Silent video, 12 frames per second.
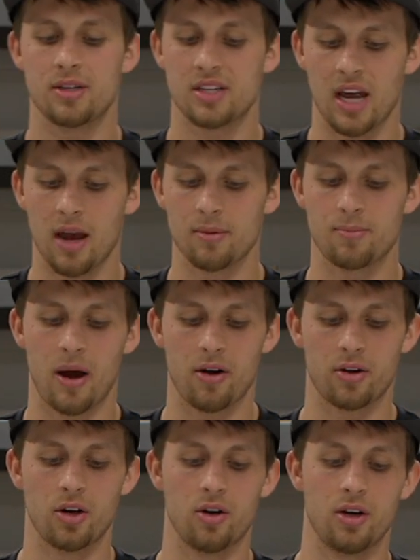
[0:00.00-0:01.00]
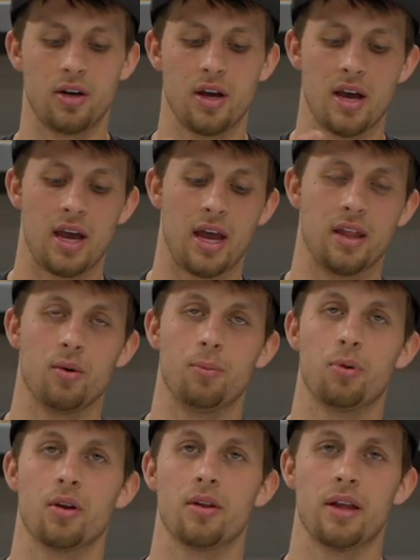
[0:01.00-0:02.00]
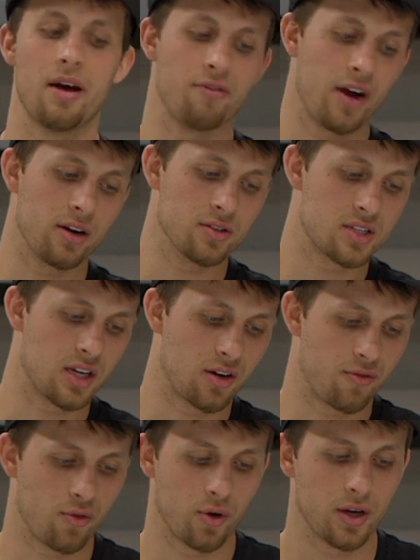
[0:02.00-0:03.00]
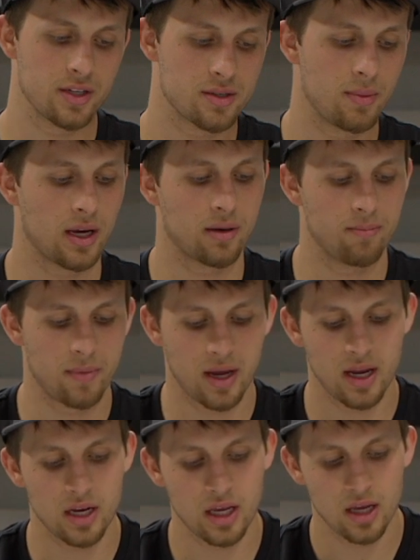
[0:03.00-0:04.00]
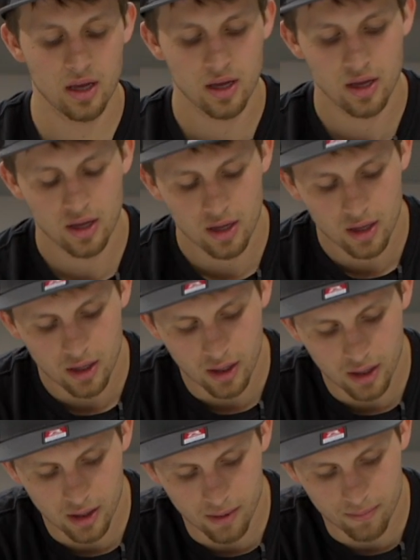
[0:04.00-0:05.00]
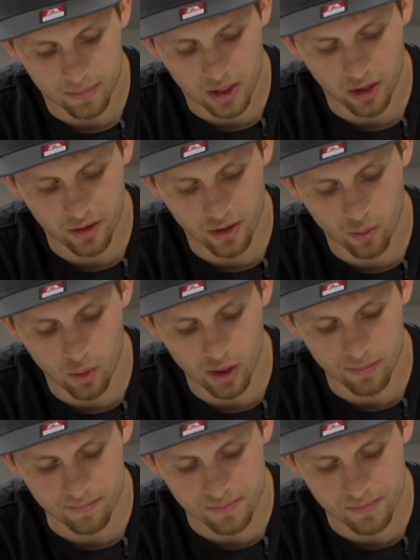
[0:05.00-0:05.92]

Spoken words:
stamped, powder coated, and then we put in that vinyl sticker for you to make them any color you're wanting.